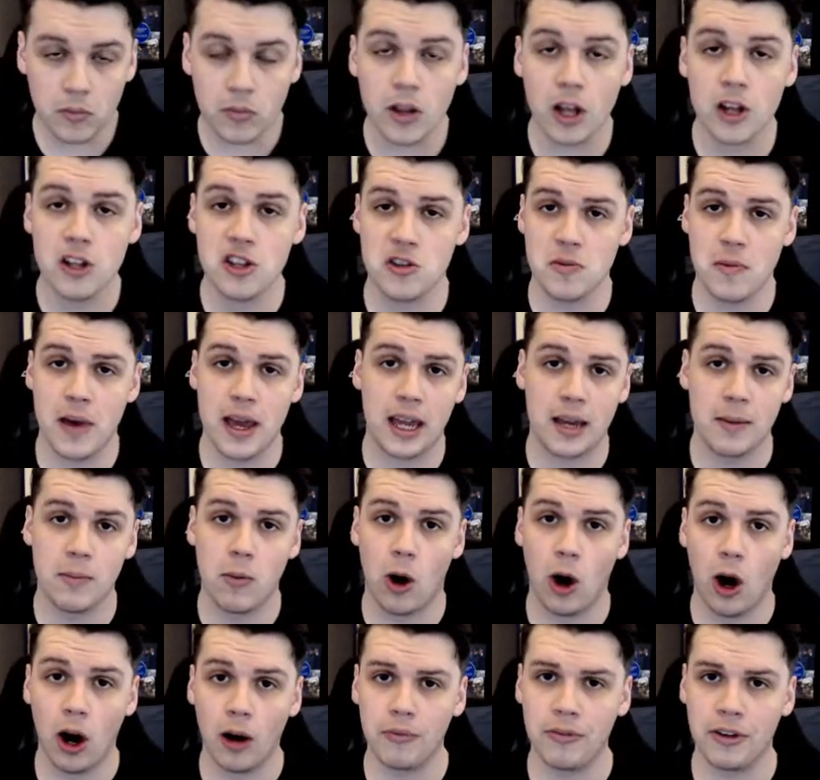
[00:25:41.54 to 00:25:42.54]
and to make it
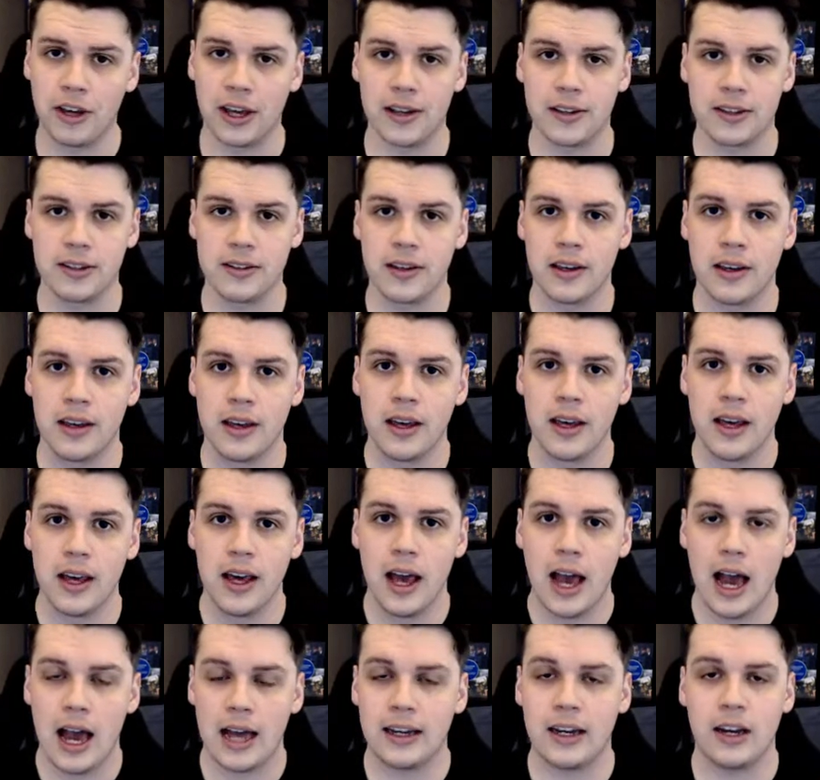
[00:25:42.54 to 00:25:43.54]
more obvious.
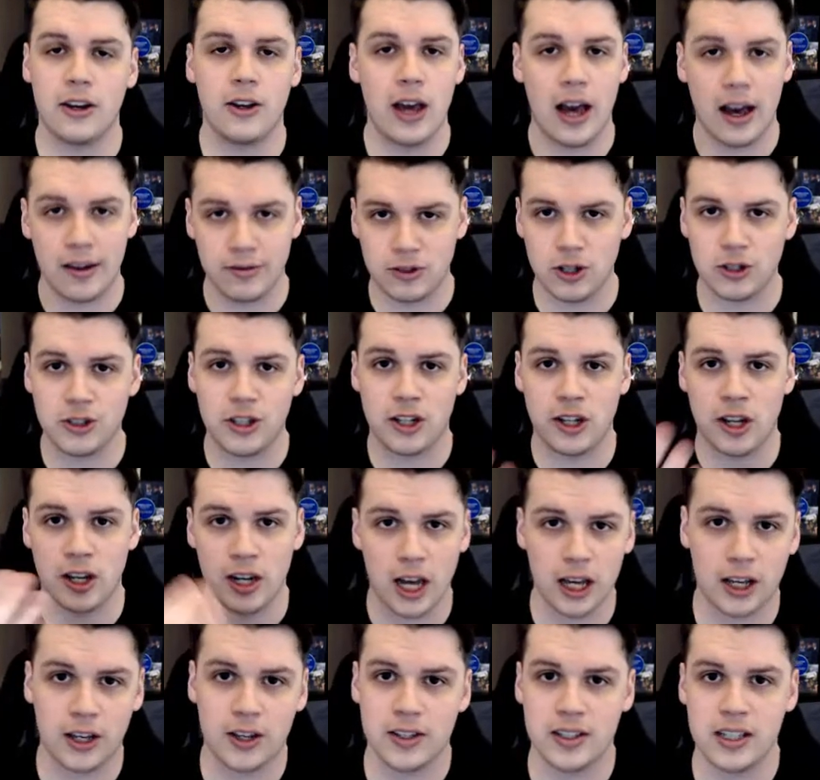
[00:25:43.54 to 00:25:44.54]
And then you have Jorginho,
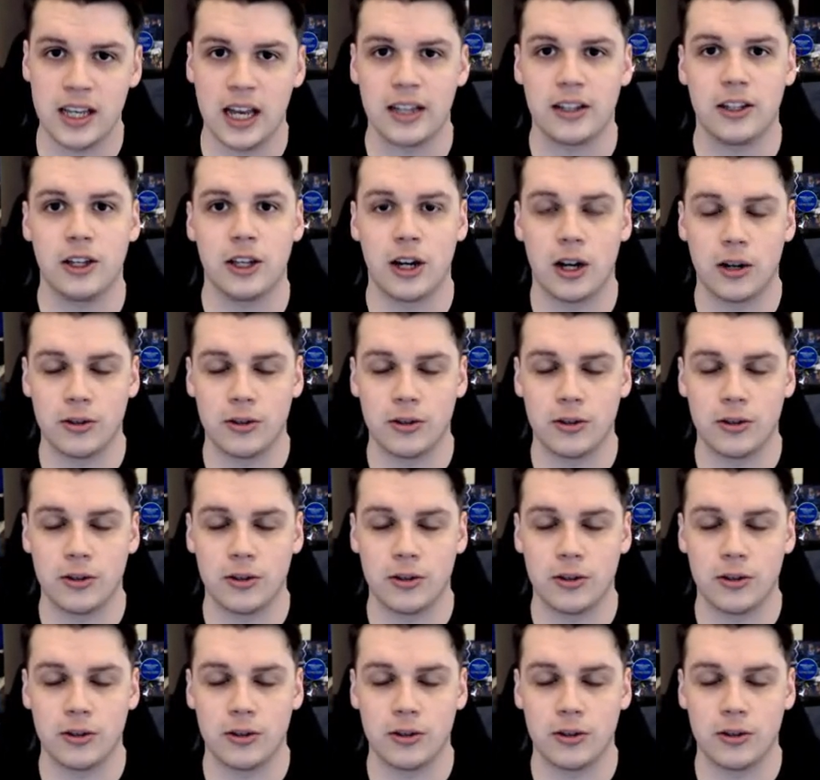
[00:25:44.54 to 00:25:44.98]
like you said,